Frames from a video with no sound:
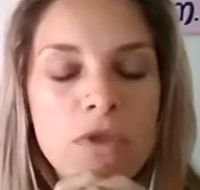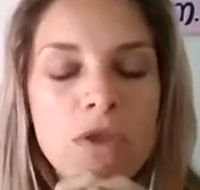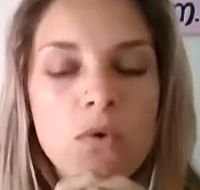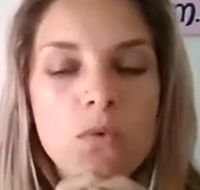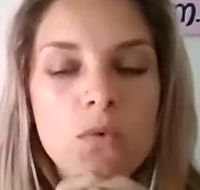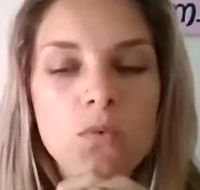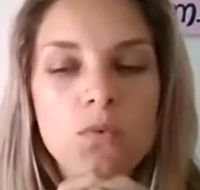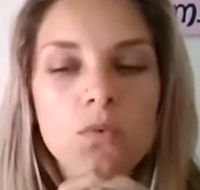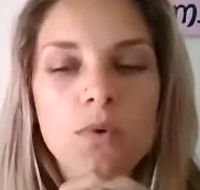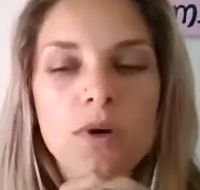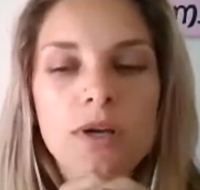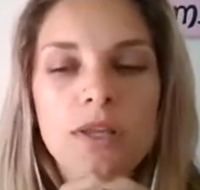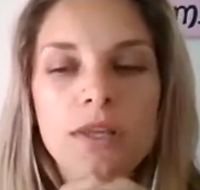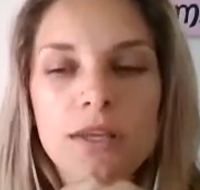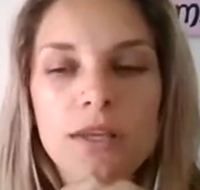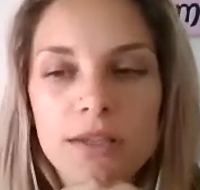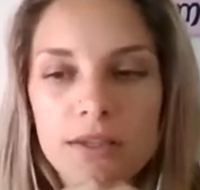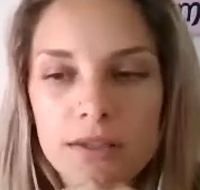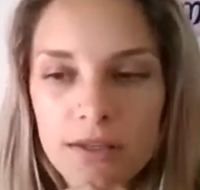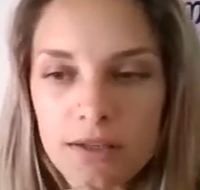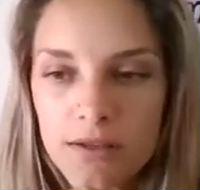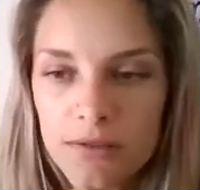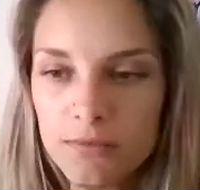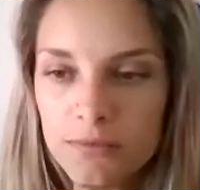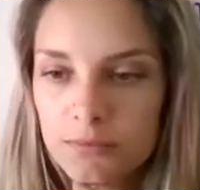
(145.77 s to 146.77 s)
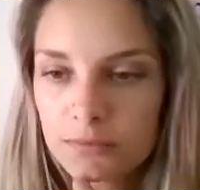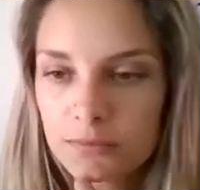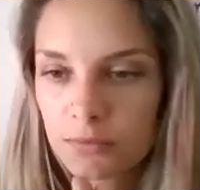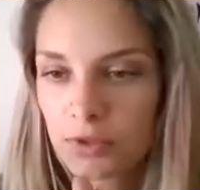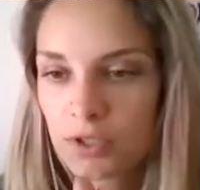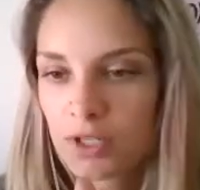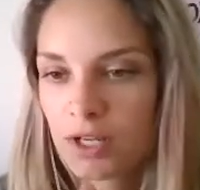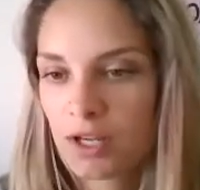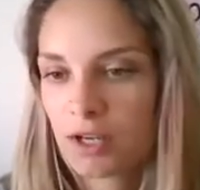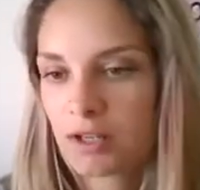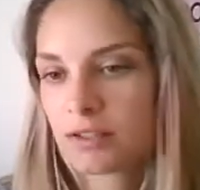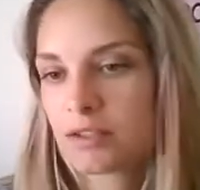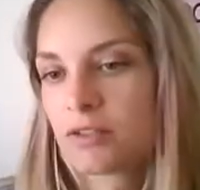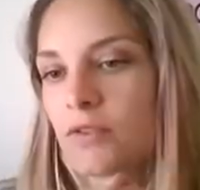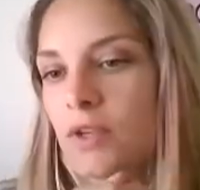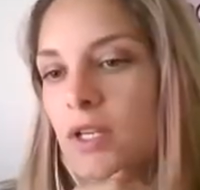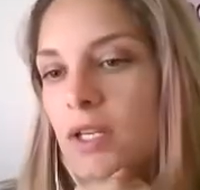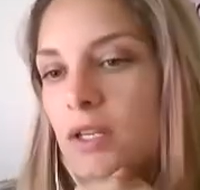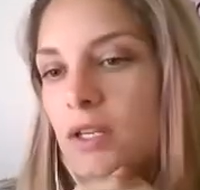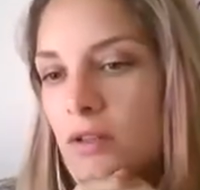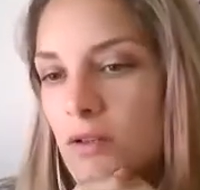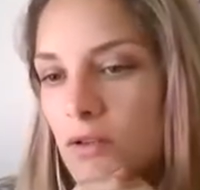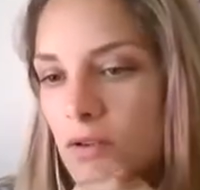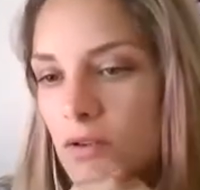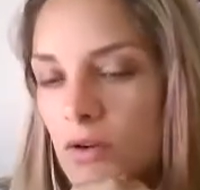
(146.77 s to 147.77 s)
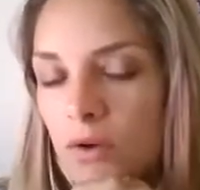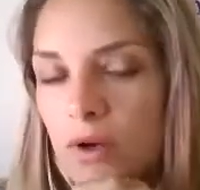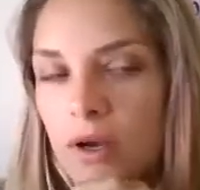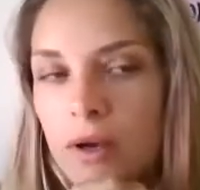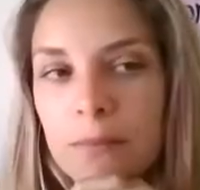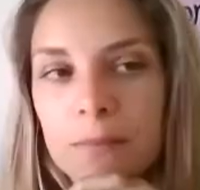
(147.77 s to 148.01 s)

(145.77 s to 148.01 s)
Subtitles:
Ooh, I like that. Pre-activated. Okay.